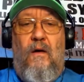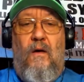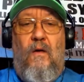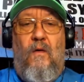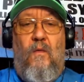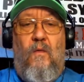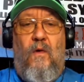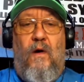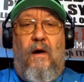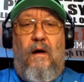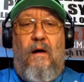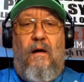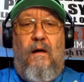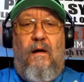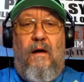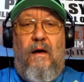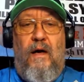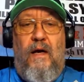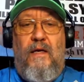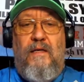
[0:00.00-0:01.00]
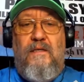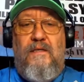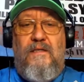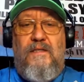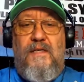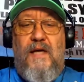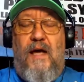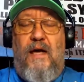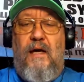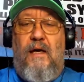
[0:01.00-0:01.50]
where he's
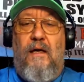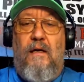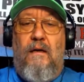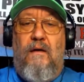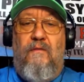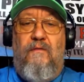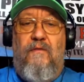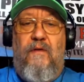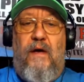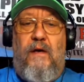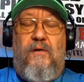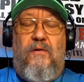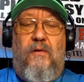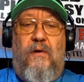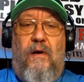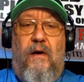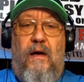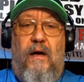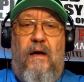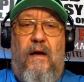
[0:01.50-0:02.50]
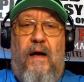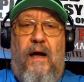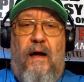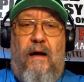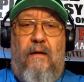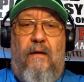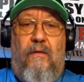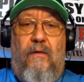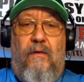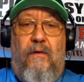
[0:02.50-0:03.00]
taking a veteran
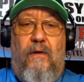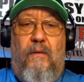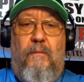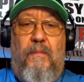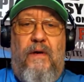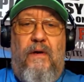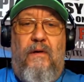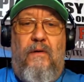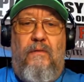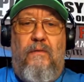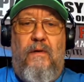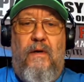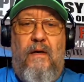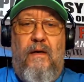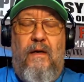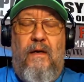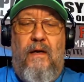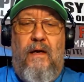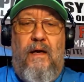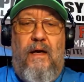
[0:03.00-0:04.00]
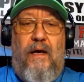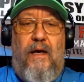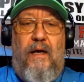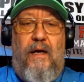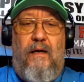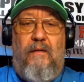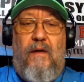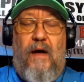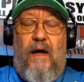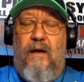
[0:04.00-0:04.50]
out on the boat.
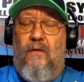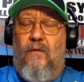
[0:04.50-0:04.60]
And I don't